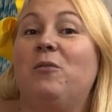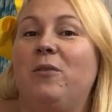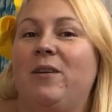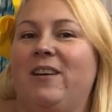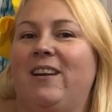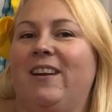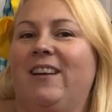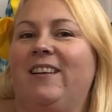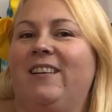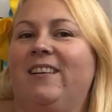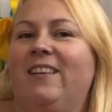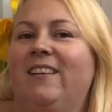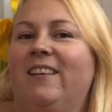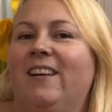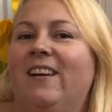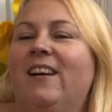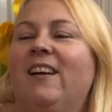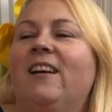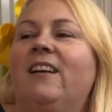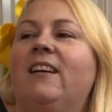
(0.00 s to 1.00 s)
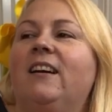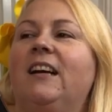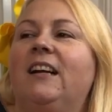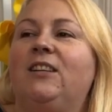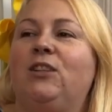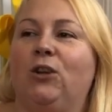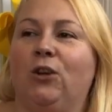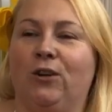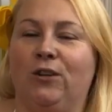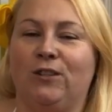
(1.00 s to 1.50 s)
We did.
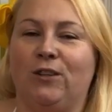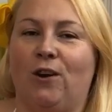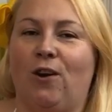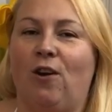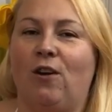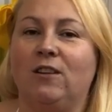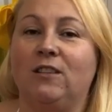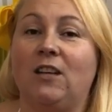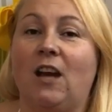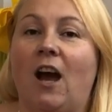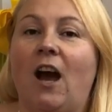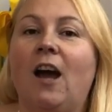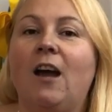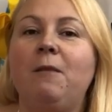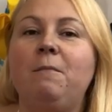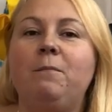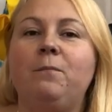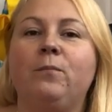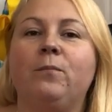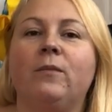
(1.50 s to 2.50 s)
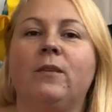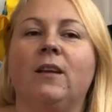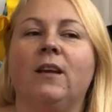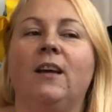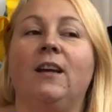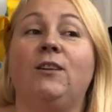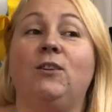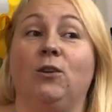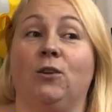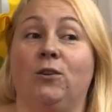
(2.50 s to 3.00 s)
It took us a long time.
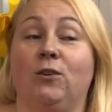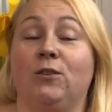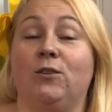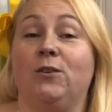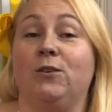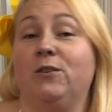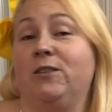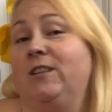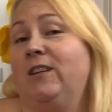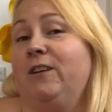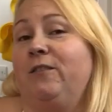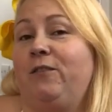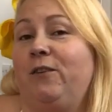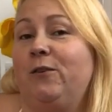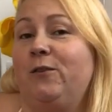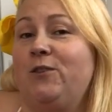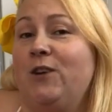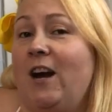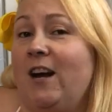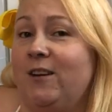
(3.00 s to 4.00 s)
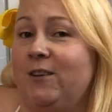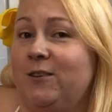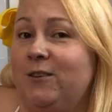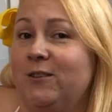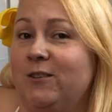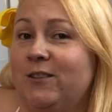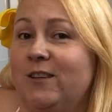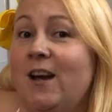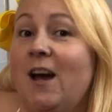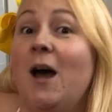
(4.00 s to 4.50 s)
It took us losing a few
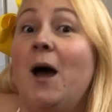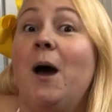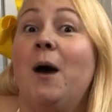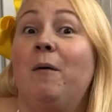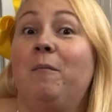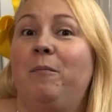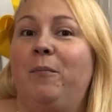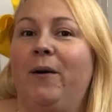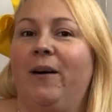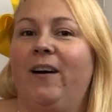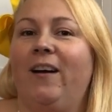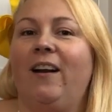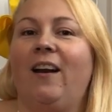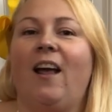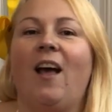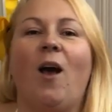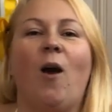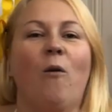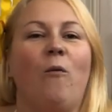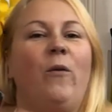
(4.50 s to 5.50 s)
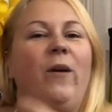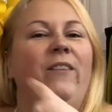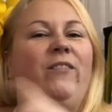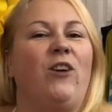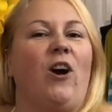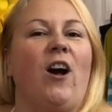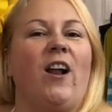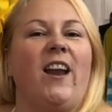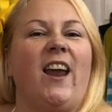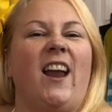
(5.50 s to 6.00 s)
channels. But we've
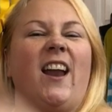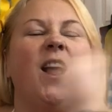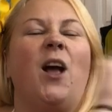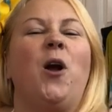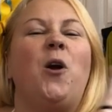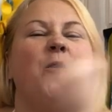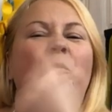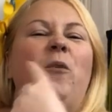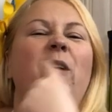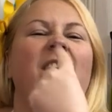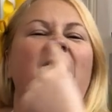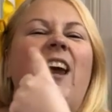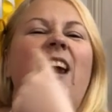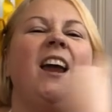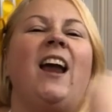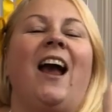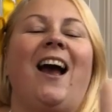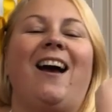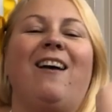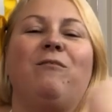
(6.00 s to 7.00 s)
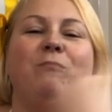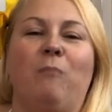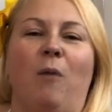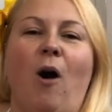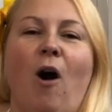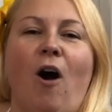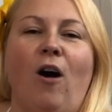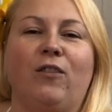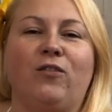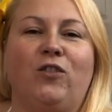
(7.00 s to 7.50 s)
got it. We have
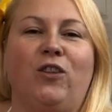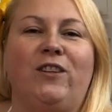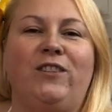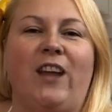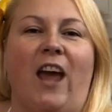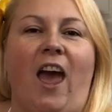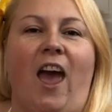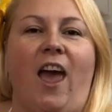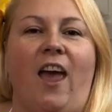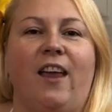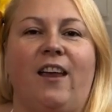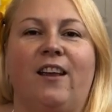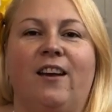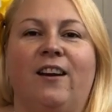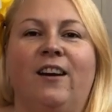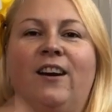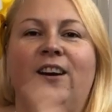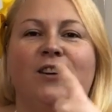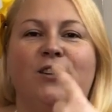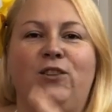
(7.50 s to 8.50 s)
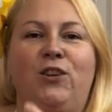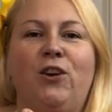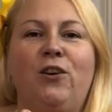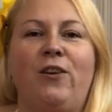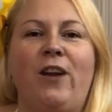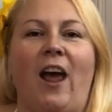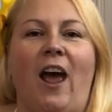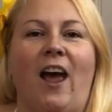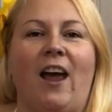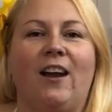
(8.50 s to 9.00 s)
marked the day.
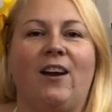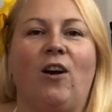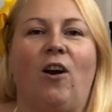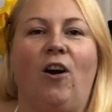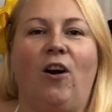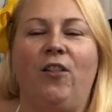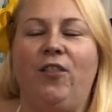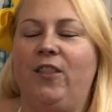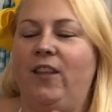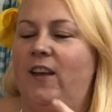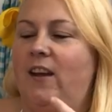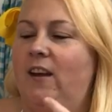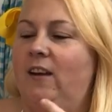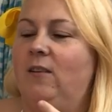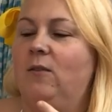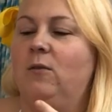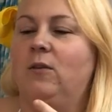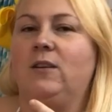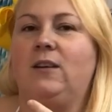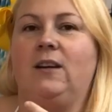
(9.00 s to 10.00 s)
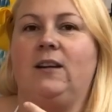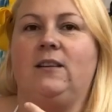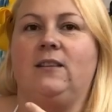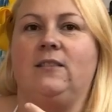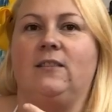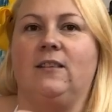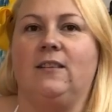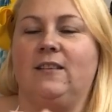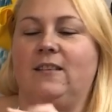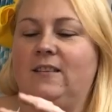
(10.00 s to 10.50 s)
Today on the... What date
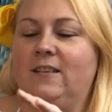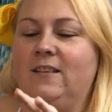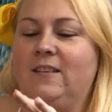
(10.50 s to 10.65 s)
is it?